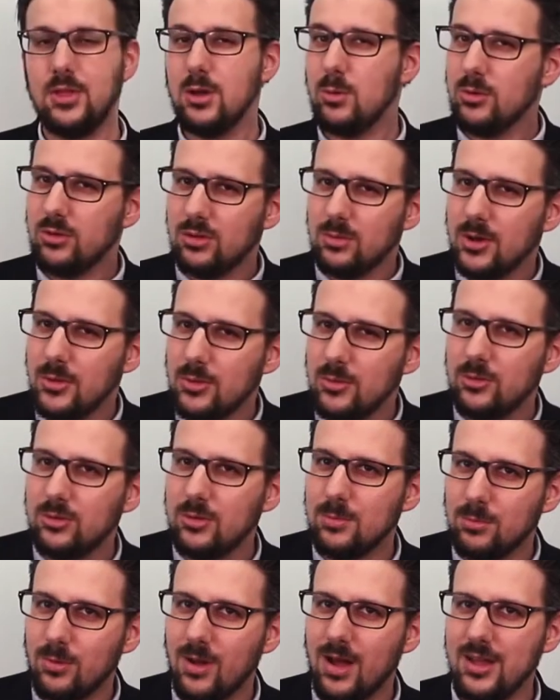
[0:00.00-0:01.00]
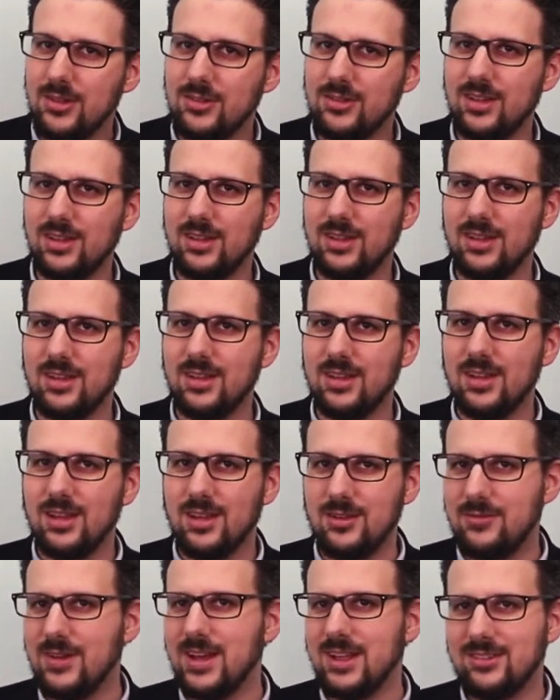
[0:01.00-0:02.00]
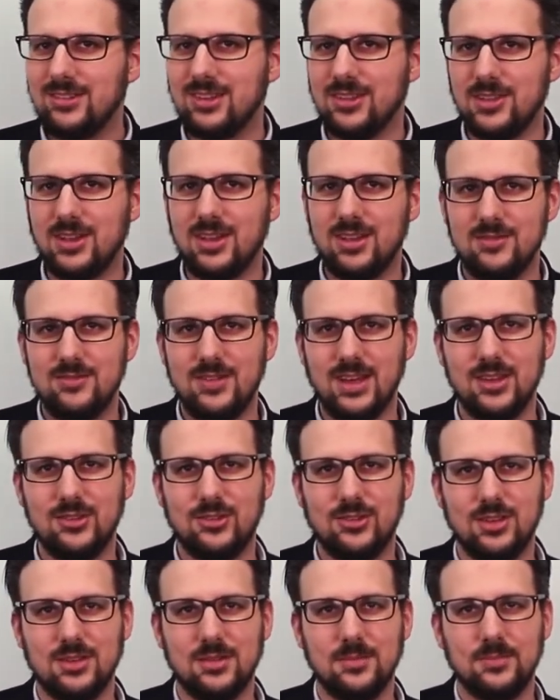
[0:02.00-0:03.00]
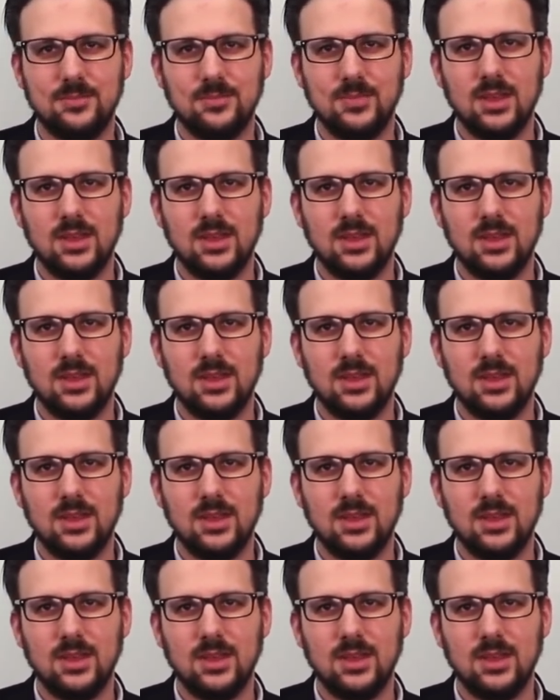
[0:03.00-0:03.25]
But there were some other surprising events at the convention.